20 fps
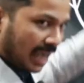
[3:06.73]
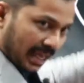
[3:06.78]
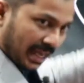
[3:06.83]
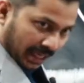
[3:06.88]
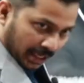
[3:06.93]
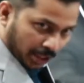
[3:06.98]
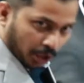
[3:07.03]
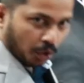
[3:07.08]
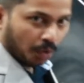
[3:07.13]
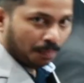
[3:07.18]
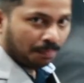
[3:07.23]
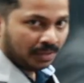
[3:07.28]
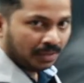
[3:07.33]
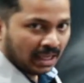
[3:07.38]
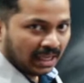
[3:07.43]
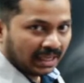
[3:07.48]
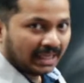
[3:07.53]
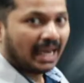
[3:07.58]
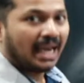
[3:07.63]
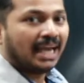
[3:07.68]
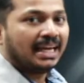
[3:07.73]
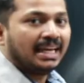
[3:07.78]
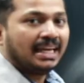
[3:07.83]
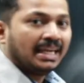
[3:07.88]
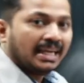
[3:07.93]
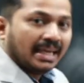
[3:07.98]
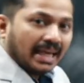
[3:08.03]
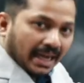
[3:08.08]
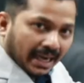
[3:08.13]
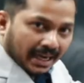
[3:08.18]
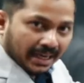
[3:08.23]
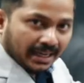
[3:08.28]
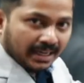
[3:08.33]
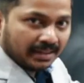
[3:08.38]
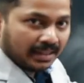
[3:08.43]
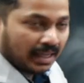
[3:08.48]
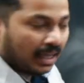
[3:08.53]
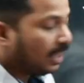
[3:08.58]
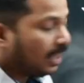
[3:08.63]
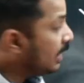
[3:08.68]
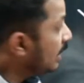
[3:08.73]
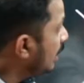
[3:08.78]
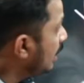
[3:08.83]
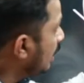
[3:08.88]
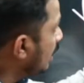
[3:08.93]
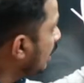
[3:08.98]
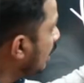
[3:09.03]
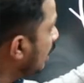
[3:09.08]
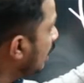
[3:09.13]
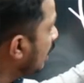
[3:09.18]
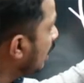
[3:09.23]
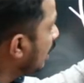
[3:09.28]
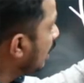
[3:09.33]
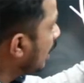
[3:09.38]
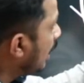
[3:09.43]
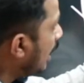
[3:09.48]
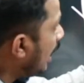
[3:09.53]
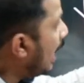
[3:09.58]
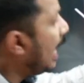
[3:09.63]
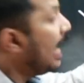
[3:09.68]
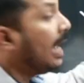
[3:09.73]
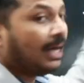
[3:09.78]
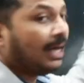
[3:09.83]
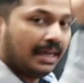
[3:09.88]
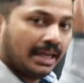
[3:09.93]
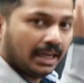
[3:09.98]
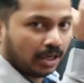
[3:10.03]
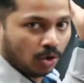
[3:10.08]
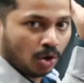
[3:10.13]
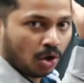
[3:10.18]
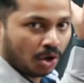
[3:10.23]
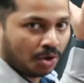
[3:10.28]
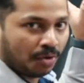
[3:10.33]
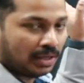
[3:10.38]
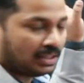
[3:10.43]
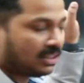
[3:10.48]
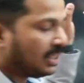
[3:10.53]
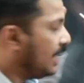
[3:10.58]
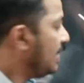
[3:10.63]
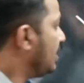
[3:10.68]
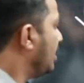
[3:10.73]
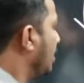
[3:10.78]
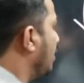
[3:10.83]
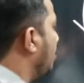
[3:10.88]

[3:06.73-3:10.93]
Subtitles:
carrying loop, carrying current in the anti-clockwise direction.